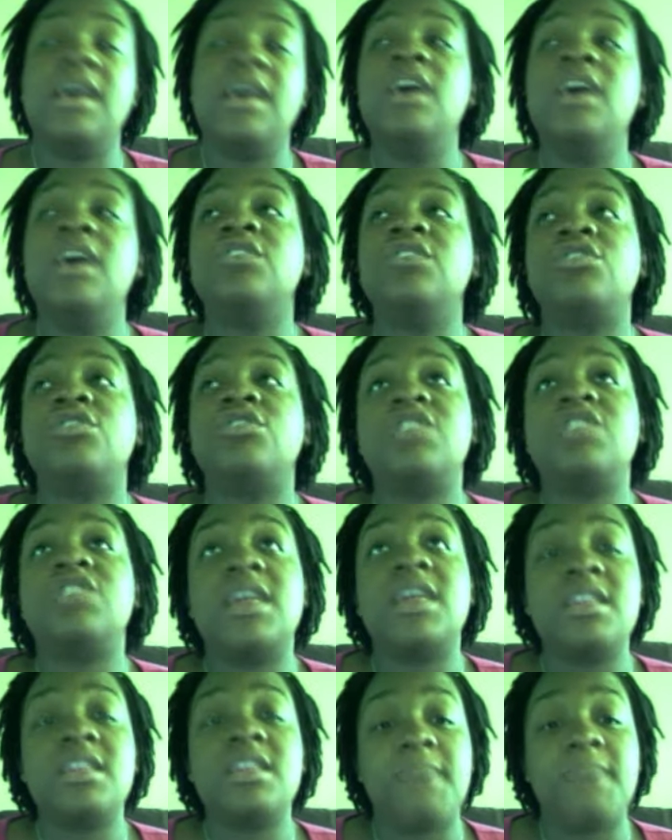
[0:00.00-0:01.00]
So she said that
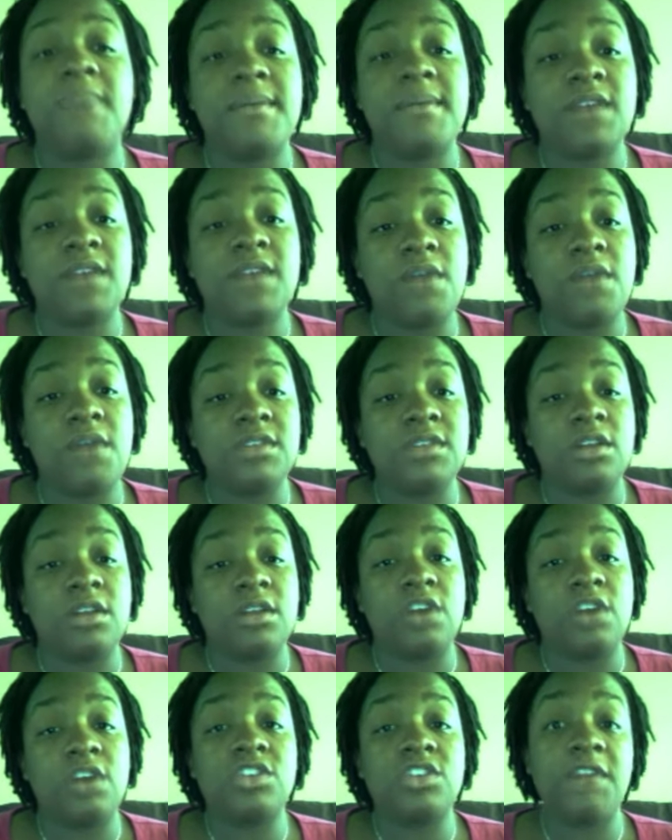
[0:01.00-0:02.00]
the baby's heart was
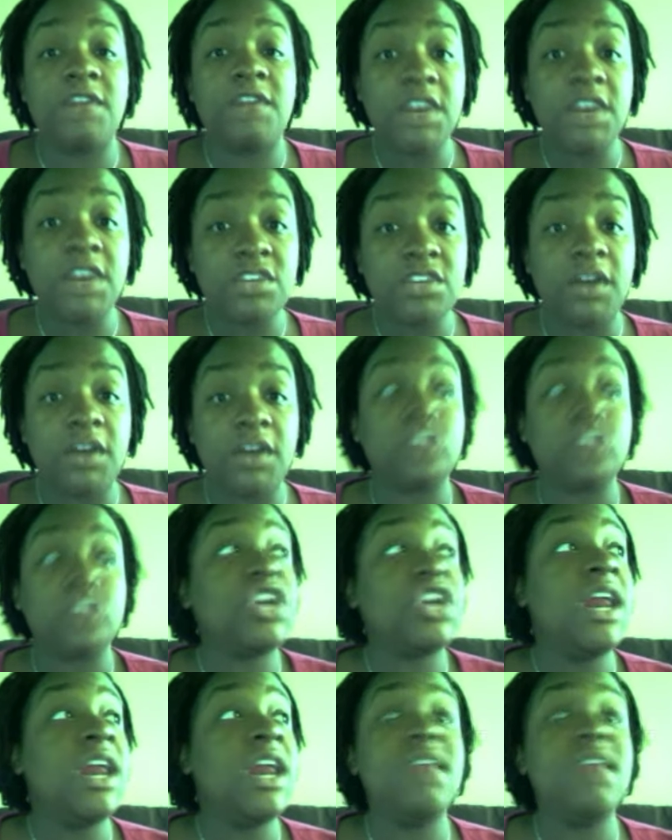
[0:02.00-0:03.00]
enlarged. Now, first of all, she
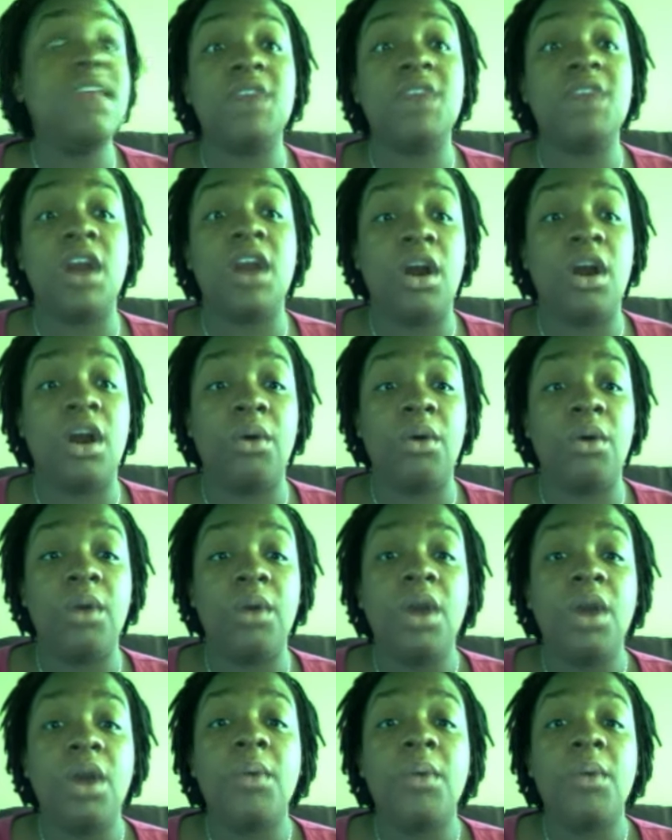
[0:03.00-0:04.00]
didn't even know
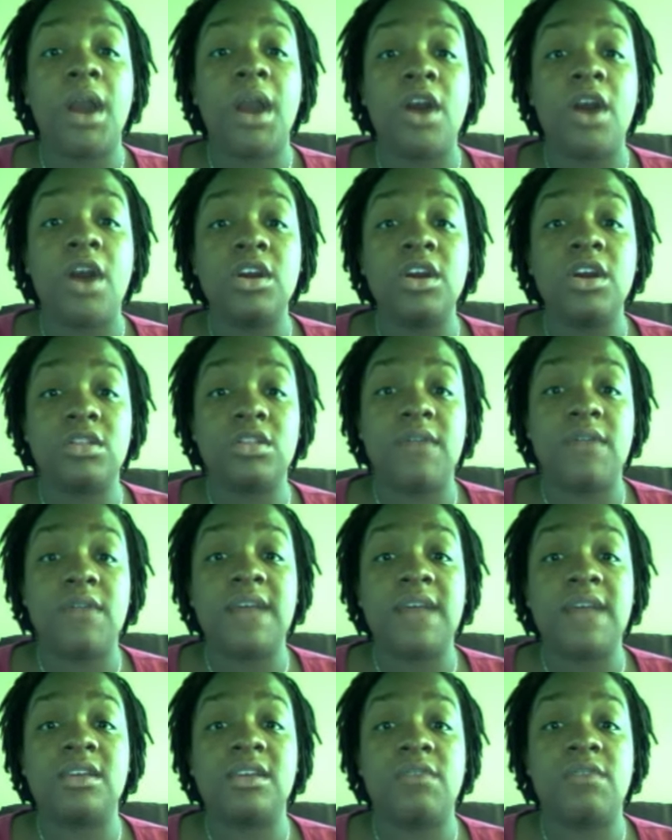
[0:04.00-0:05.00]
what
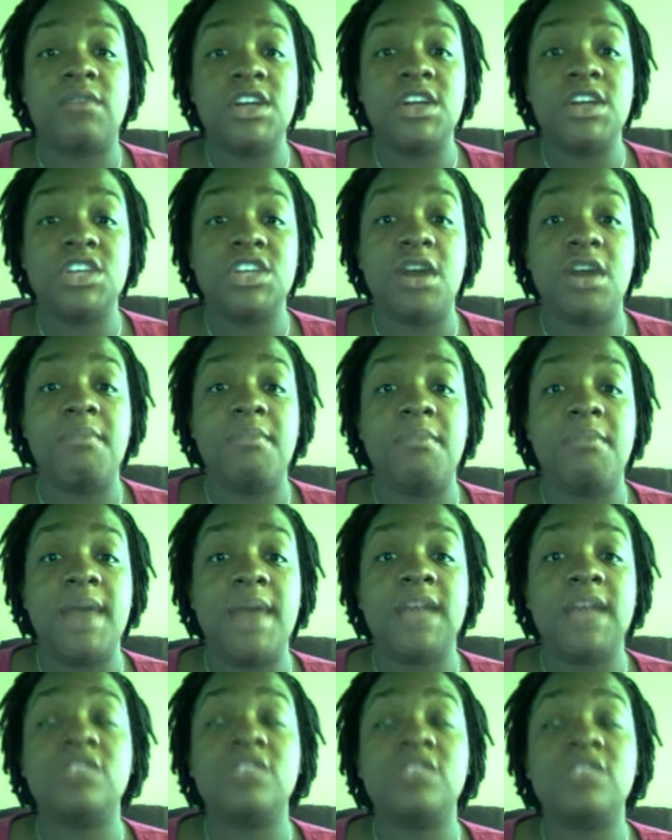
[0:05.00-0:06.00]
cardiothoracic ratio meant,
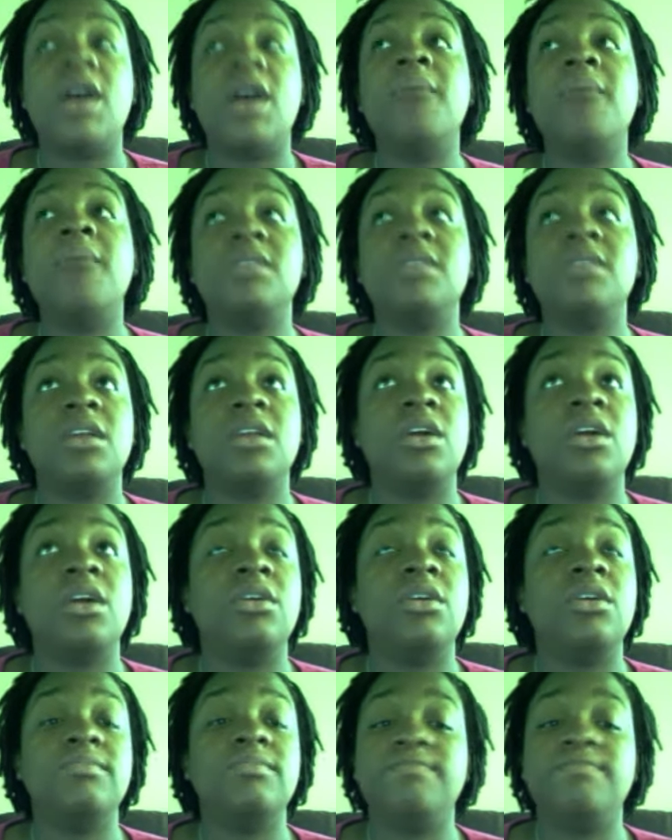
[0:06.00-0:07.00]
so I was a
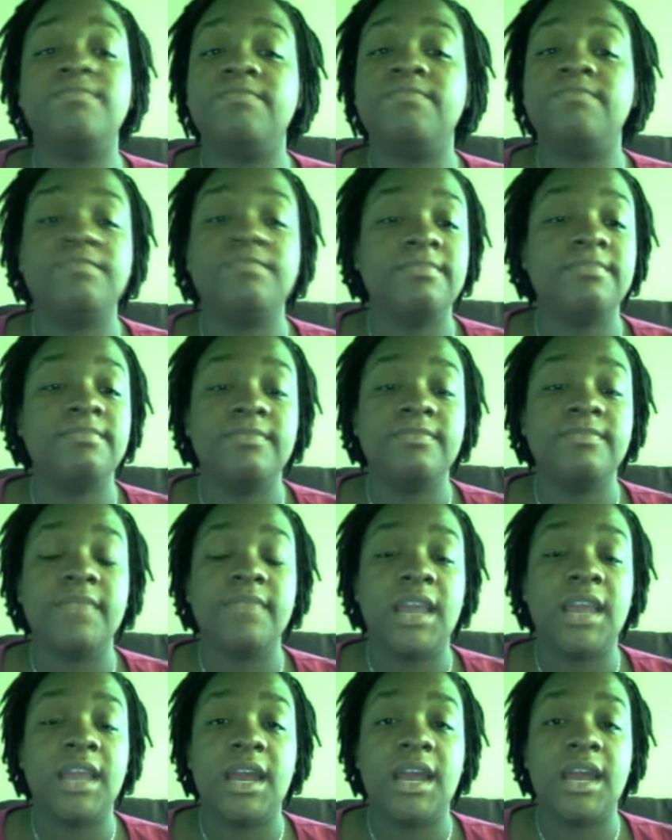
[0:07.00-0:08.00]
little
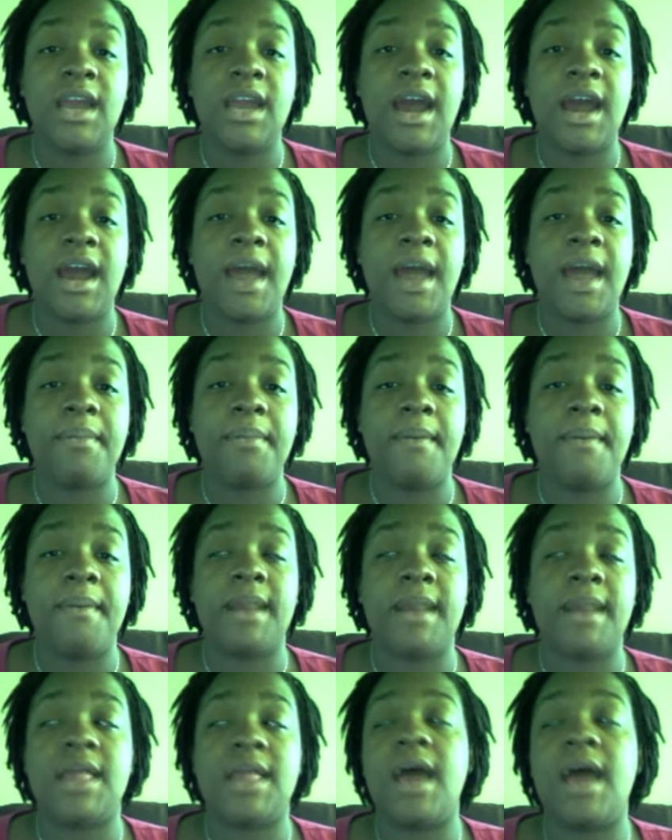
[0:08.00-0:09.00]
not happy about
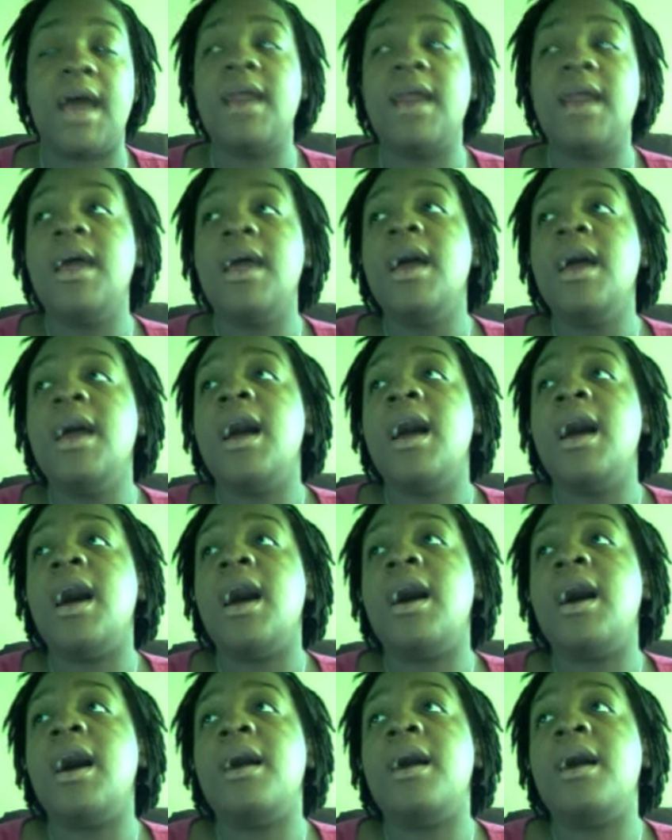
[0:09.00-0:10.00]

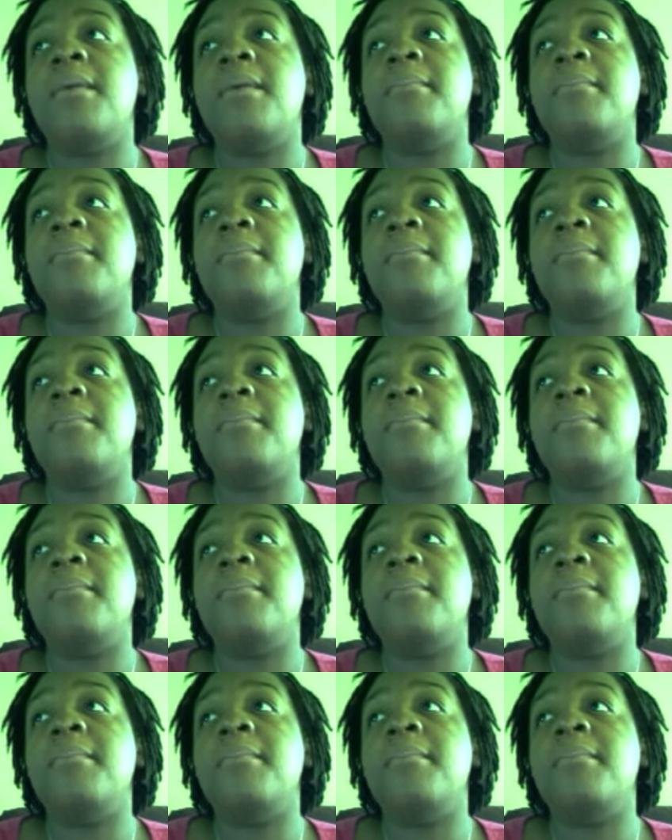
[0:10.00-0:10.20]
that.